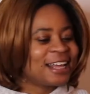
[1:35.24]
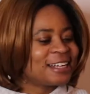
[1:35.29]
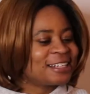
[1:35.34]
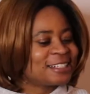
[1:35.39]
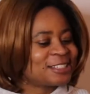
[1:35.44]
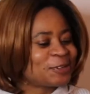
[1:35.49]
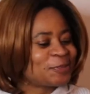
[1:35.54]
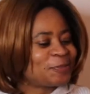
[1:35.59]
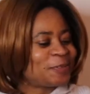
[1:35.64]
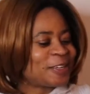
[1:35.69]

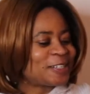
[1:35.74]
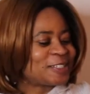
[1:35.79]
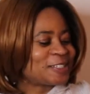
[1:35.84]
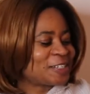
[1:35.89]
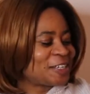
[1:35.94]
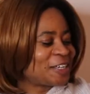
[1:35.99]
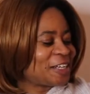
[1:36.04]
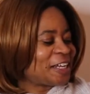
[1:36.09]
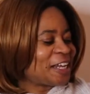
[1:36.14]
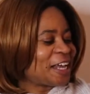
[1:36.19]
So
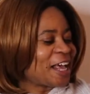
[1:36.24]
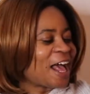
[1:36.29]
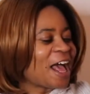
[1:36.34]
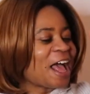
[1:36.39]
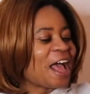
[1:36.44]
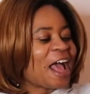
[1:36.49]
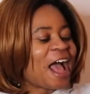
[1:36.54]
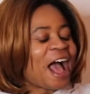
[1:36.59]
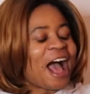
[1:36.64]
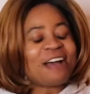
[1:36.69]
basically,
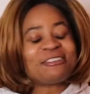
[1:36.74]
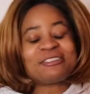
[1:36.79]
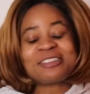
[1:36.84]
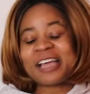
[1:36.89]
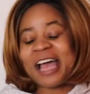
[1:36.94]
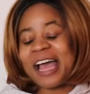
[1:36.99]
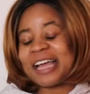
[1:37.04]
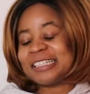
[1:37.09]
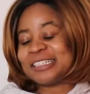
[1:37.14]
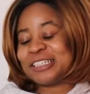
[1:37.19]

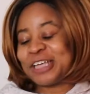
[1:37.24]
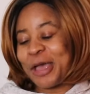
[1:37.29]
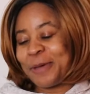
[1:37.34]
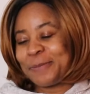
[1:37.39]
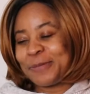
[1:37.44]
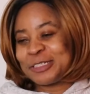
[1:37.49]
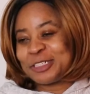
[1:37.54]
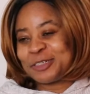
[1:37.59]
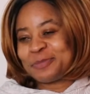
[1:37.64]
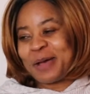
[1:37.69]
after I
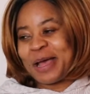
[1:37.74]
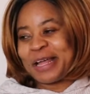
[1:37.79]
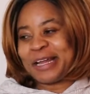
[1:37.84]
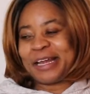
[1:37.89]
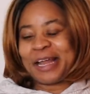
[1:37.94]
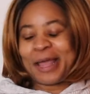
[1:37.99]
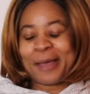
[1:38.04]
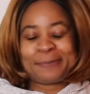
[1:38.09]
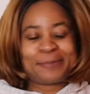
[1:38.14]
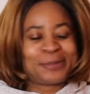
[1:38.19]
damaged my
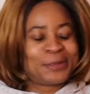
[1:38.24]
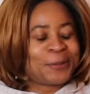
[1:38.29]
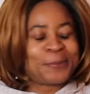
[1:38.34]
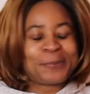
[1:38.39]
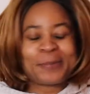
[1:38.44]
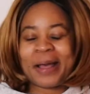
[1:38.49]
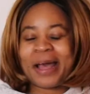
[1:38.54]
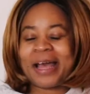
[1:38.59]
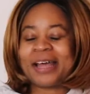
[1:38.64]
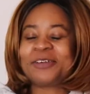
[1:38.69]
laptop,
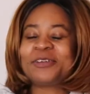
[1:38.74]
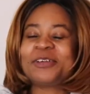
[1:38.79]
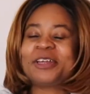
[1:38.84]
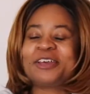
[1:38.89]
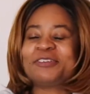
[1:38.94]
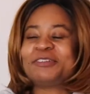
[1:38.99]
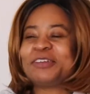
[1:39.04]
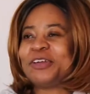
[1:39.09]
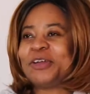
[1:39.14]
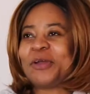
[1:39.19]
I don't
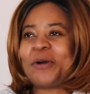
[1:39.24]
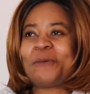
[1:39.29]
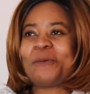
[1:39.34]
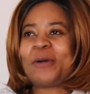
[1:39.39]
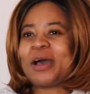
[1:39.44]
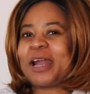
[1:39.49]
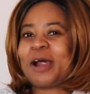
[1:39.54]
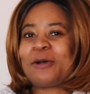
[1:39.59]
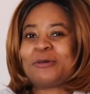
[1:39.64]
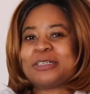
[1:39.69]
even know
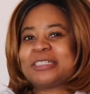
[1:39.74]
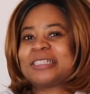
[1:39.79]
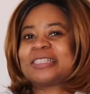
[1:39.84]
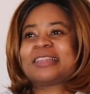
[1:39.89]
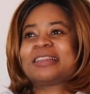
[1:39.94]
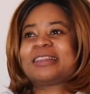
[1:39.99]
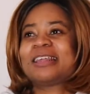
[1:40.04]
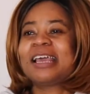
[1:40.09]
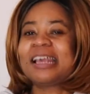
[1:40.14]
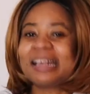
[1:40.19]
what I was
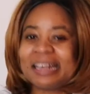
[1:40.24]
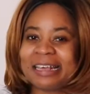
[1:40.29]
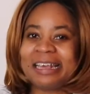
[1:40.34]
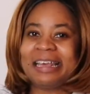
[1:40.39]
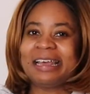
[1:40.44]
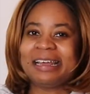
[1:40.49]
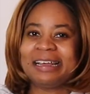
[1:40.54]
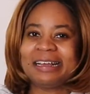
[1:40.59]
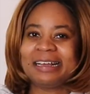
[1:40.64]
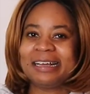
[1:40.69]

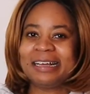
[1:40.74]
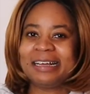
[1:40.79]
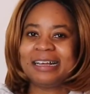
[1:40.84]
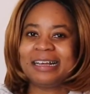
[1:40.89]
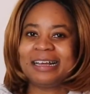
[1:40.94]
thinking.